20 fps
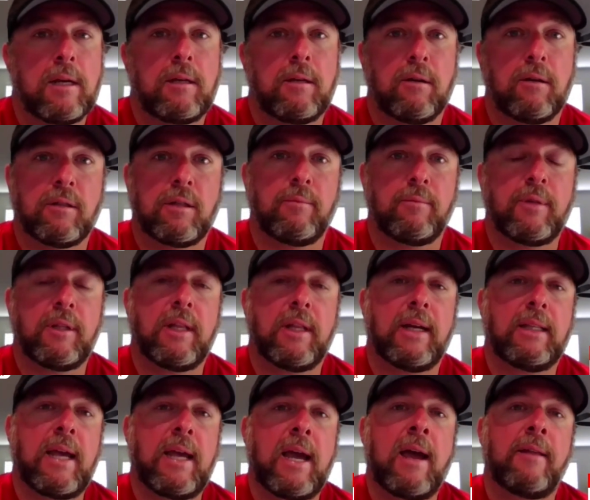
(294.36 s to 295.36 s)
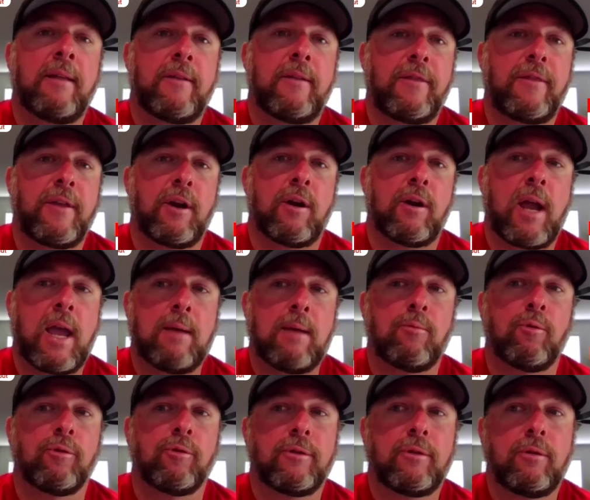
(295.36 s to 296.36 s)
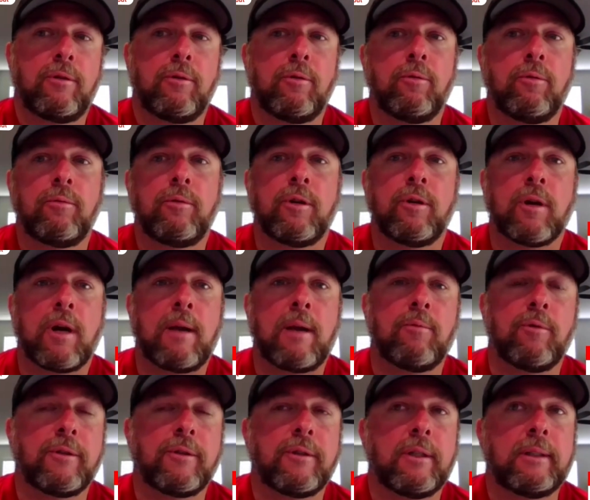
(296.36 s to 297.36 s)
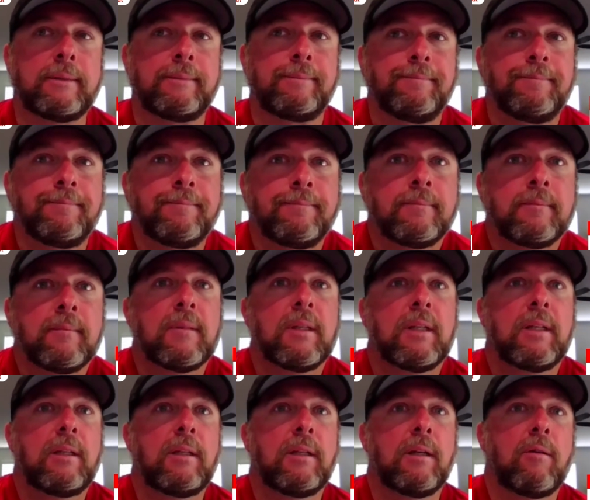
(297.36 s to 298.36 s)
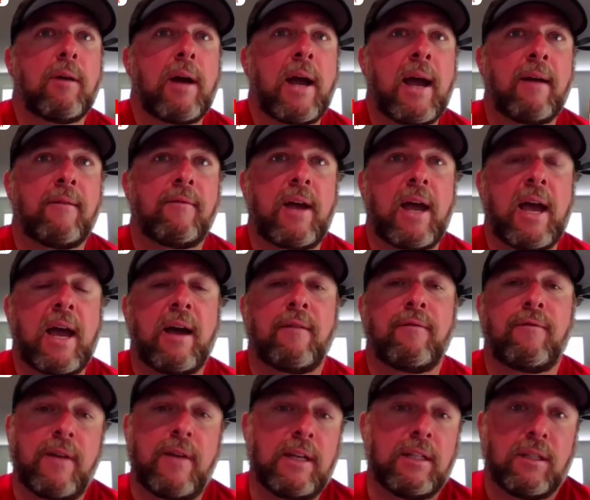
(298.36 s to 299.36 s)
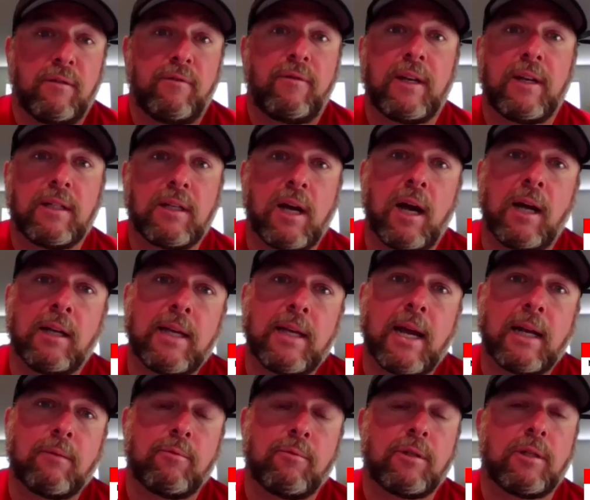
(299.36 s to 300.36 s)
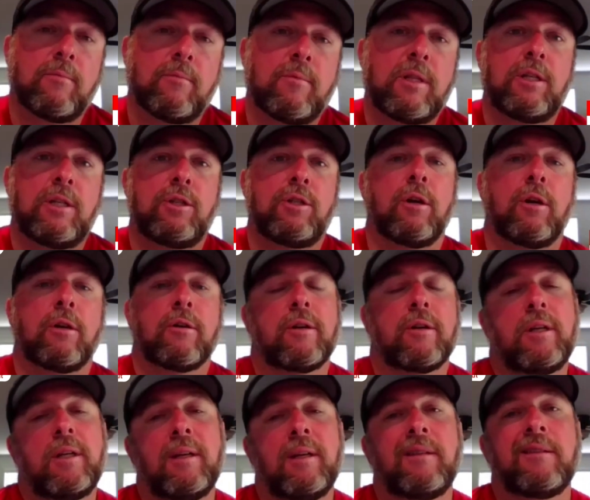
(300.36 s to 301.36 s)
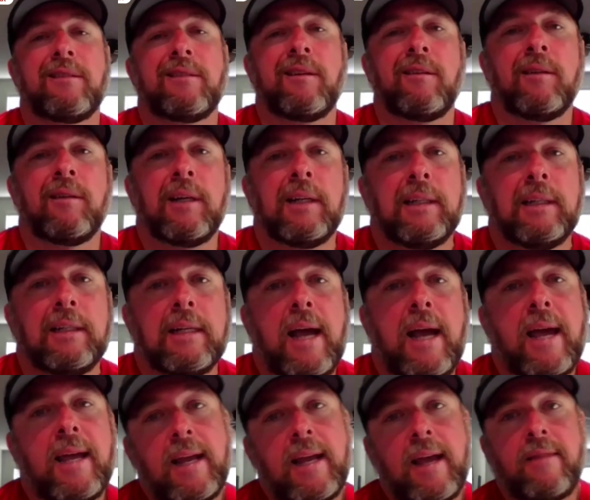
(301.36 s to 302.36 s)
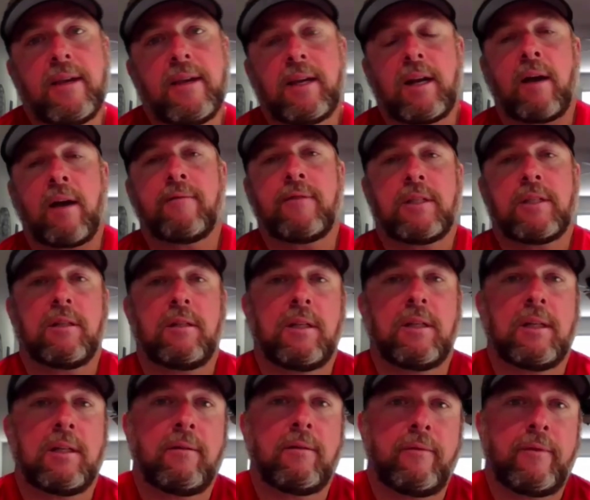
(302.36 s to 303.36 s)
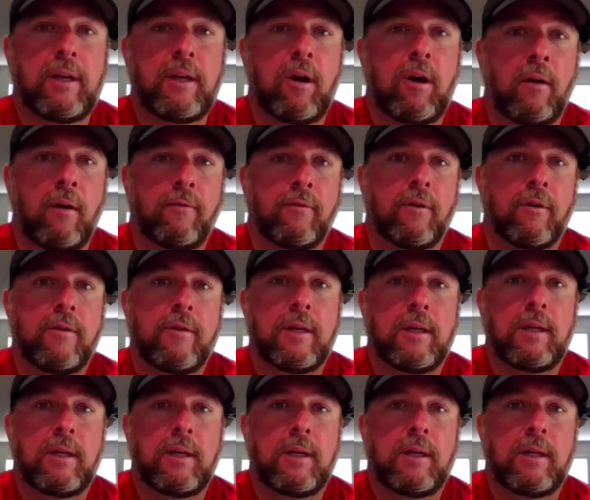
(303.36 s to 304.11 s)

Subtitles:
you know, something like that, that they're able to, you're able to, you know, have face-to-face contact with some of these younger kids. So, and then obviously the offer and